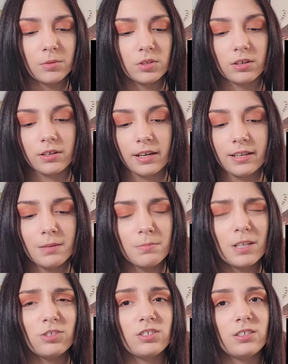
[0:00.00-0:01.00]
I'm sorry. I
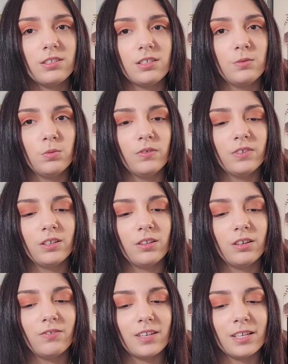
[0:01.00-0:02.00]
keep mentioning Teen Wolf in
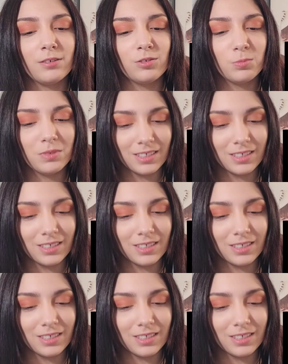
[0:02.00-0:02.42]
a lot of videos,